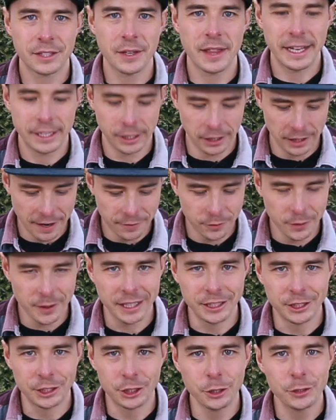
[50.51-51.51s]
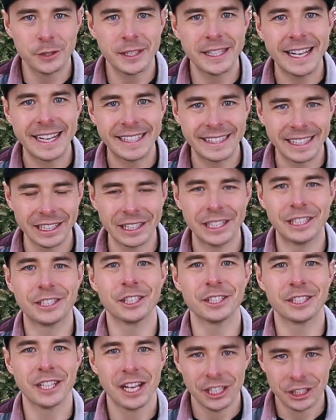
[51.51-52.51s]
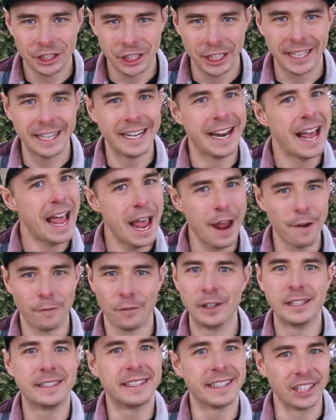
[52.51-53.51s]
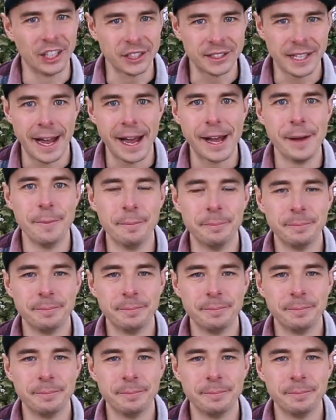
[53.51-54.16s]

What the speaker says: so that you're left with a juicy and delicious chicken every single time.